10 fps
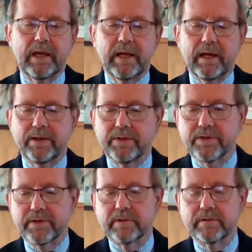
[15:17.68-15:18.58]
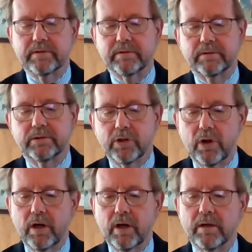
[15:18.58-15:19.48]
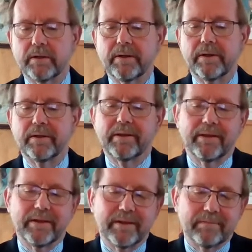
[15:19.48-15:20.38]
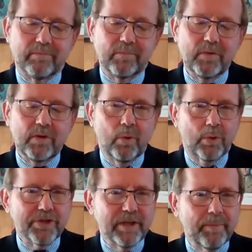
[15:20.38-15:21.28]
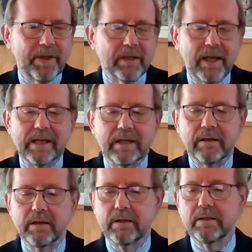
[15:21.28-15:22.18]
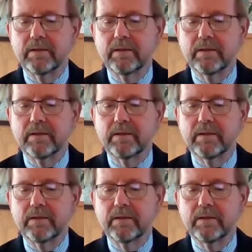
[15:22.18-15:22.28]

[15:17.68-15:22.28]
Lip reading: as law or something like it.